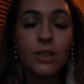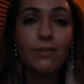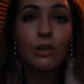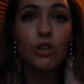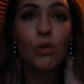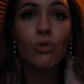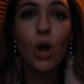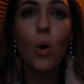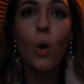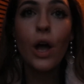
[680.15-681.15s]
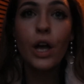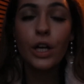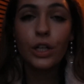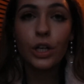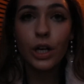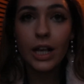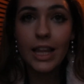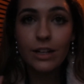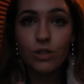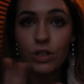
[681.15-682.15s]
if you don't know your
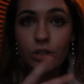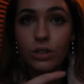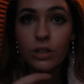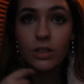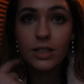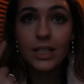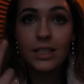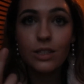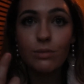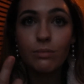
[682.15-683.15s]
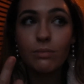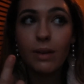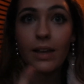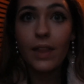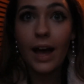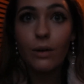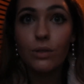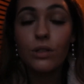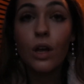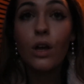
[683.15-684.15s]
electrical system in the
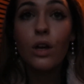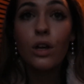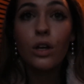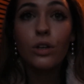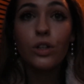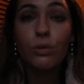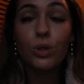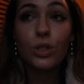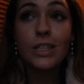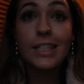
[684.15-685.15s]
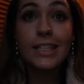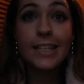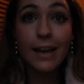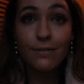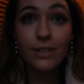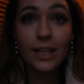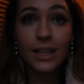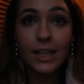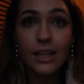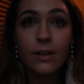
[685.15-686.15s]
house. You should
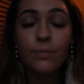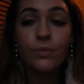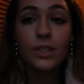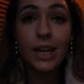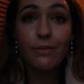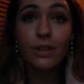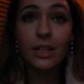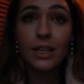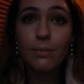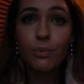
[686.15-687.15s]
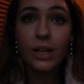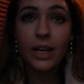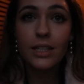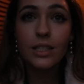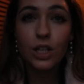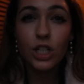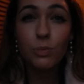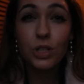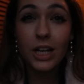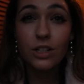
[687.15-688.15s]
definitely bring a surge
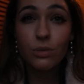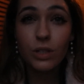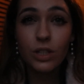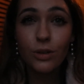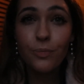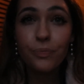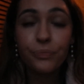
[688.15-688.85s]
protector with you,